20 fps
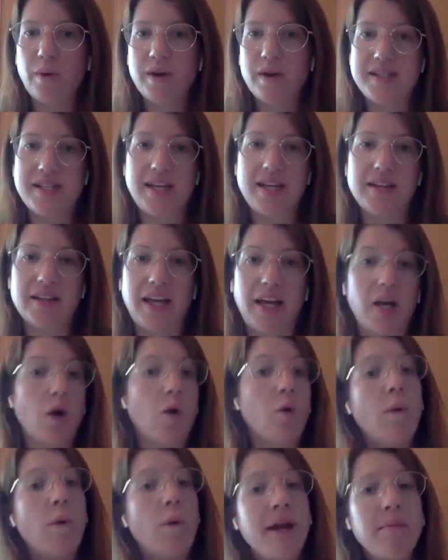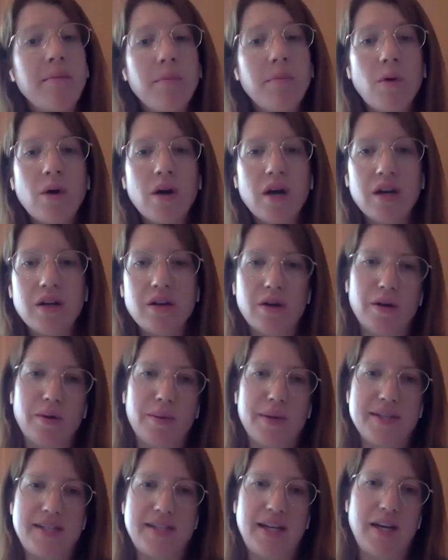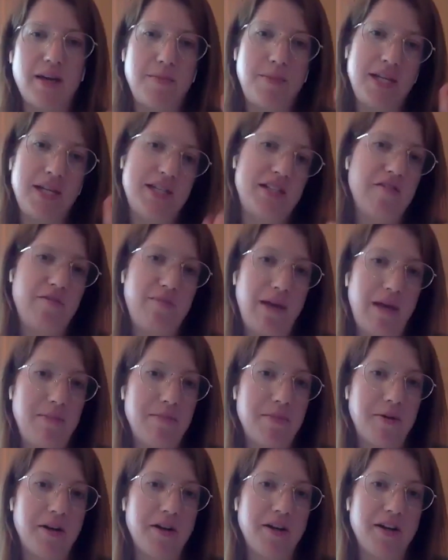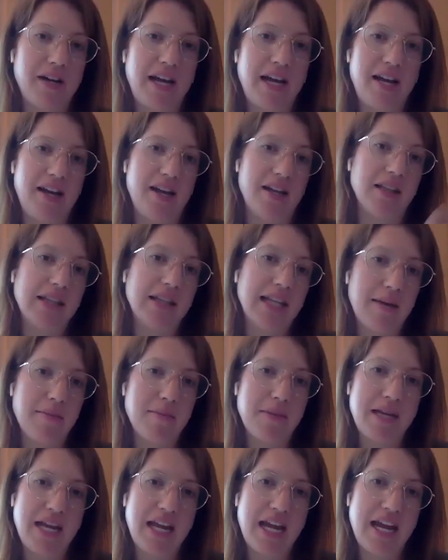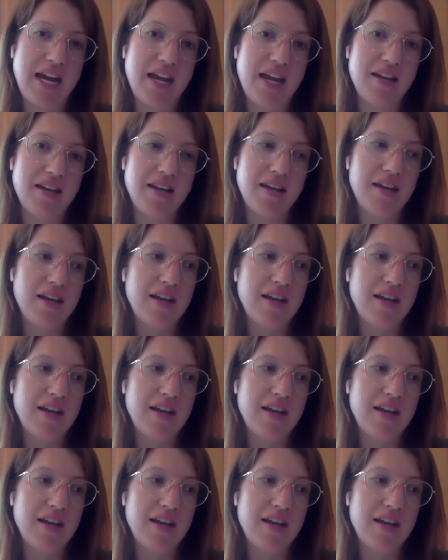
Was it like a whiteboard or was it a piece of paper in a laminate